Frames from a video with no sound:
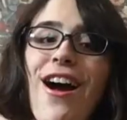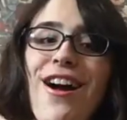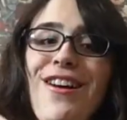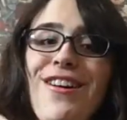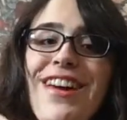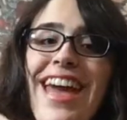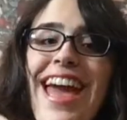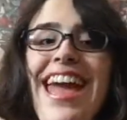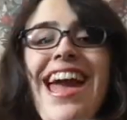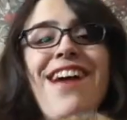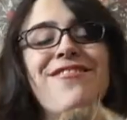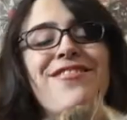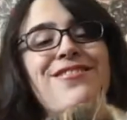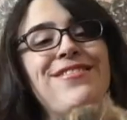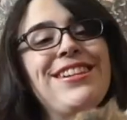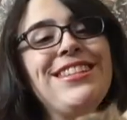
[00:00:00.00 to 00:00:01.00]
Okay,
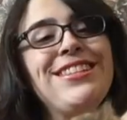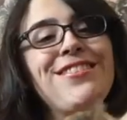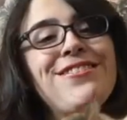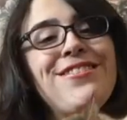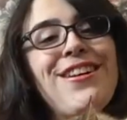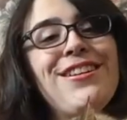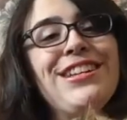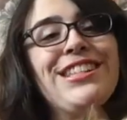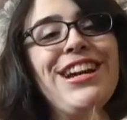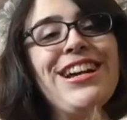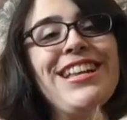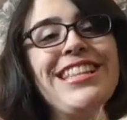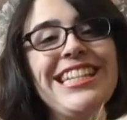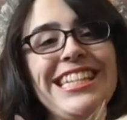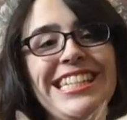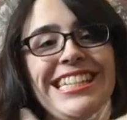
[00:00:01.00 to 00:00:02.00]
everyone, so those are
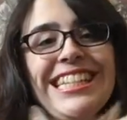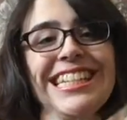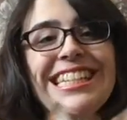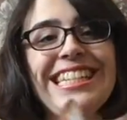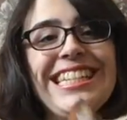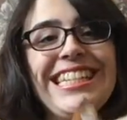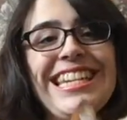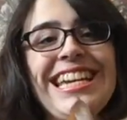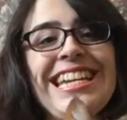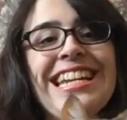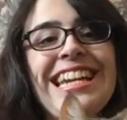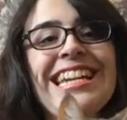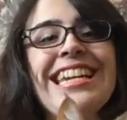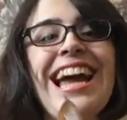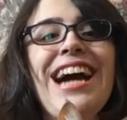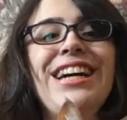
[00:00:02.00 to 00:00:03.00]
the 16
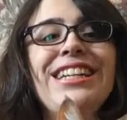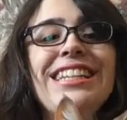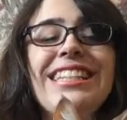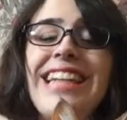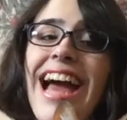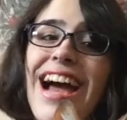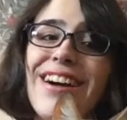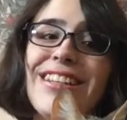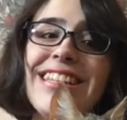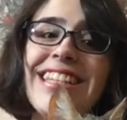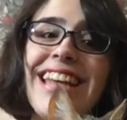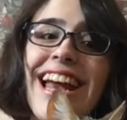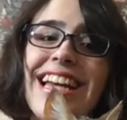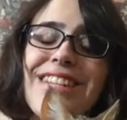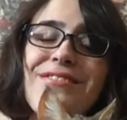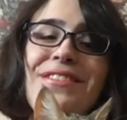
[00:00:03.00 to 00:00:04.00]
announced house
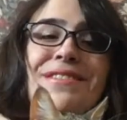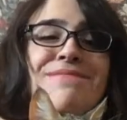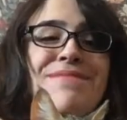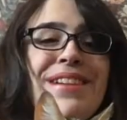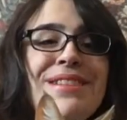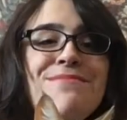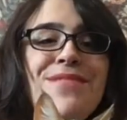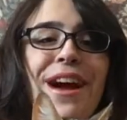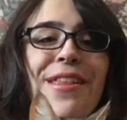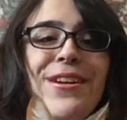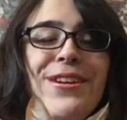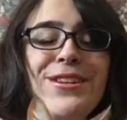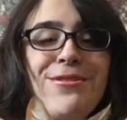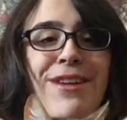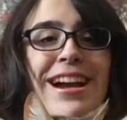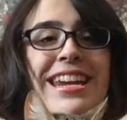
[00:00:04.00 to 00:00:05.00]
guests for Big Brother
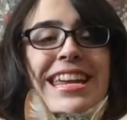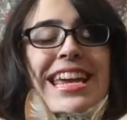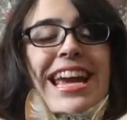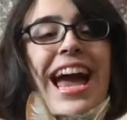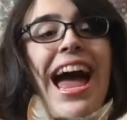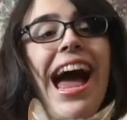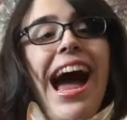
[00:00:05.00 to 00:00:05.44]
20.